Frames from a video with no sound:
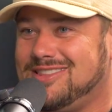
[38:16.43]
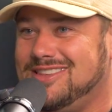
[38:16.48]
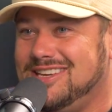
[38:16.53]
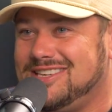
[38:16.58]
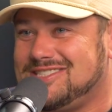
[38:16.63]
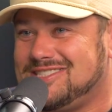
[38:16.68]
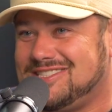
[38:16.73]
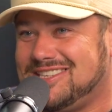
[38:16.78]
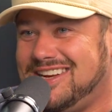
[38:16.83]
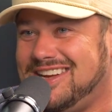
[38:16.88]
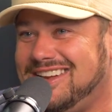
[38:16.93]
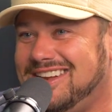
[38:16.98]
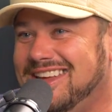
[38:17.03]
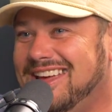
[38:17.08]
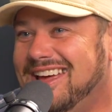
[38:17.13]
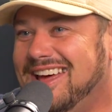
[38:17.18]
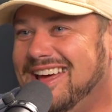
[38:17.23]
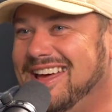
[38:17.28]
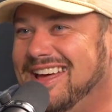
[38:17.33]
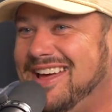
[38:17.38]
Fuck this
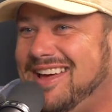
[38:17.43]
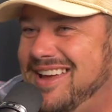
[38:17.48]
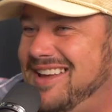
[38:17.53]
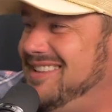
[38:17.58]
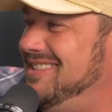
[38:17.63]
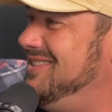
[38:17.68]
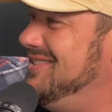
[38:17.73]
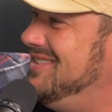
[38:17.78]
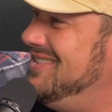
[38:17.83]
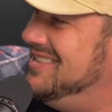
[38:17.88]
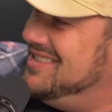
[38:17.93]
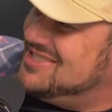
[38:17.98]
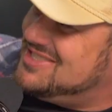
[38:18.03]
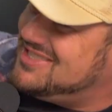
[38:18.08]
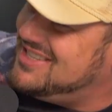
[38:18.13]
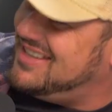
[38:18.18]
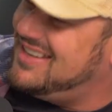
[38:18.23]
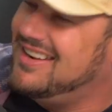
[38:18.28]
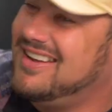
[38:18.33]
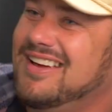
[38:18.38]
shit. I ain't doing
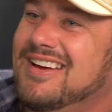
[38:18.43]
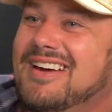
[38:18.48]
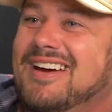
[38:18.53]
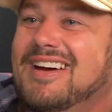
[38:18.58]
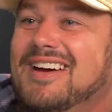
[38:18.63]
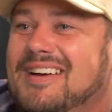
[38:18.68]
this shit.